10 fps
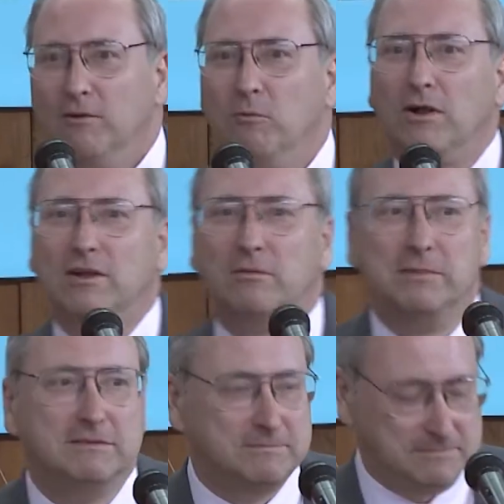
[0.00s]
Welcome.
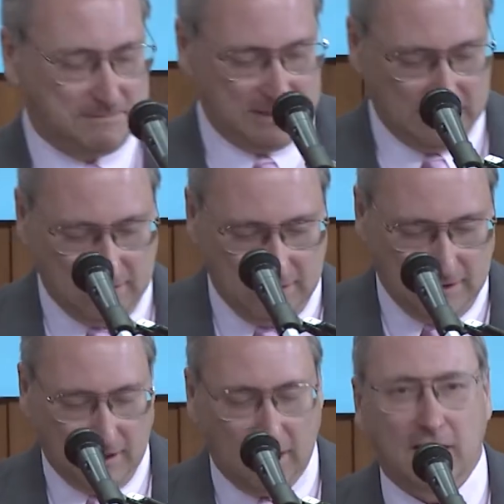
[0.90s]

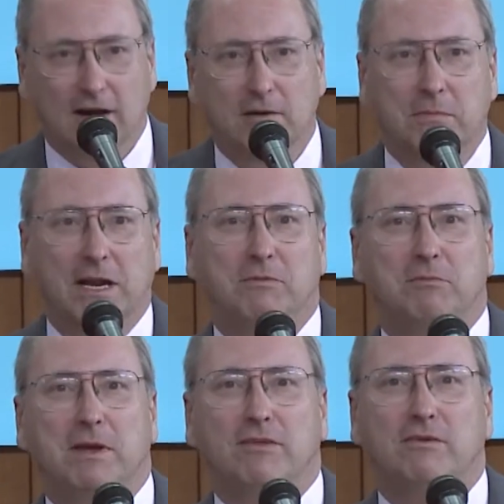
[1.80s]
My name is
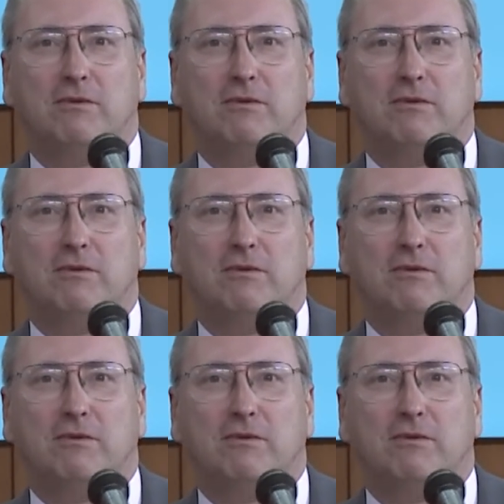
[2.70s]
Matthew